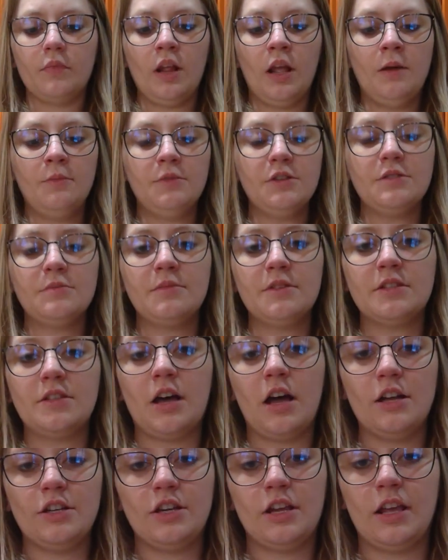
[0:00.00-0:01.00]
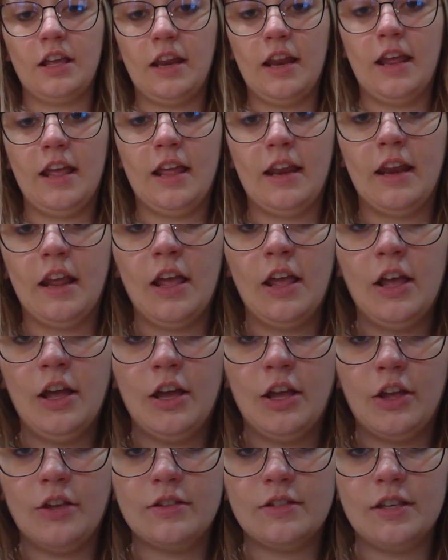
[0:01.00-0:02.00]
I'm just massaging it in.
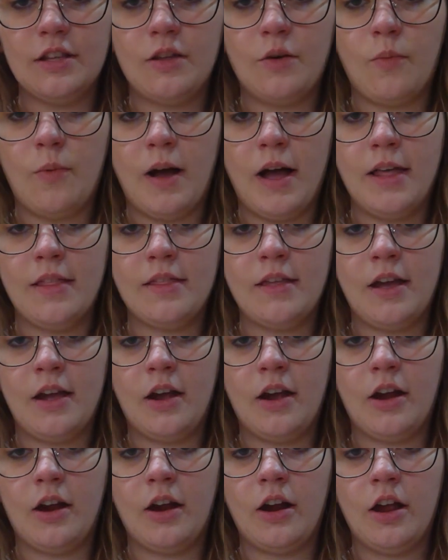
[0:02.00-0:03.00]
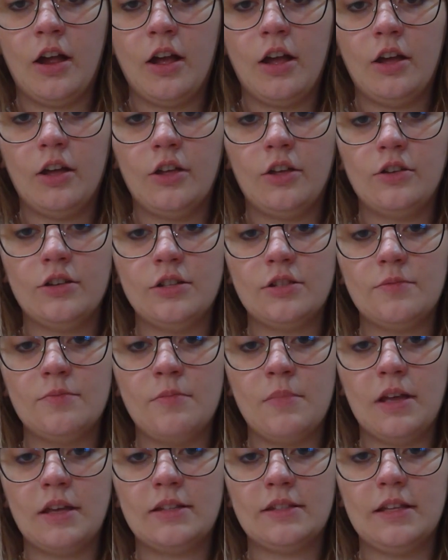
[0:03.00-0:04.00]
You see the white there. You just
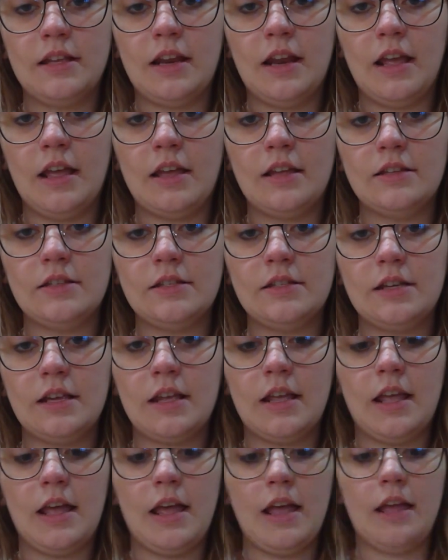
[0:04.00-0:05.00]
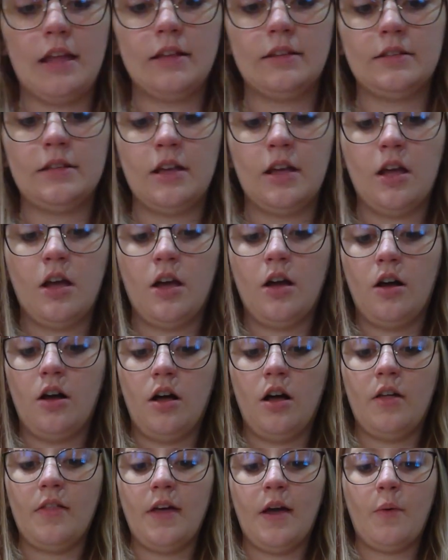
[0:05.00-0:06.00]
mix it in to get
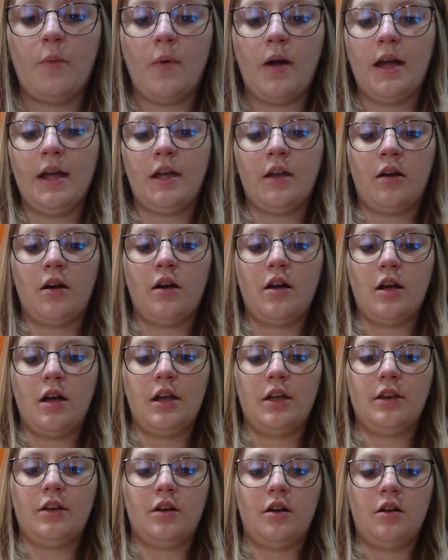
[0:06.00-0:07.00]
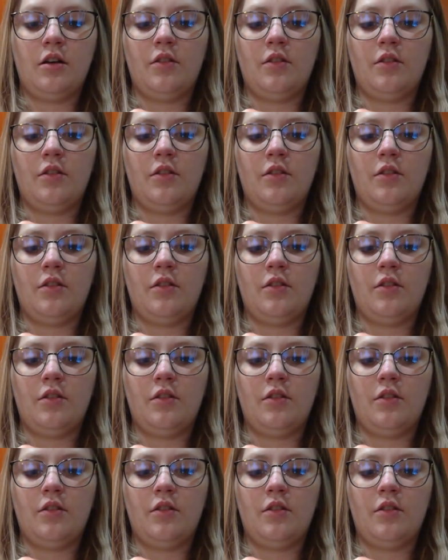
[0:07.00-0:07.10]
all that white gone,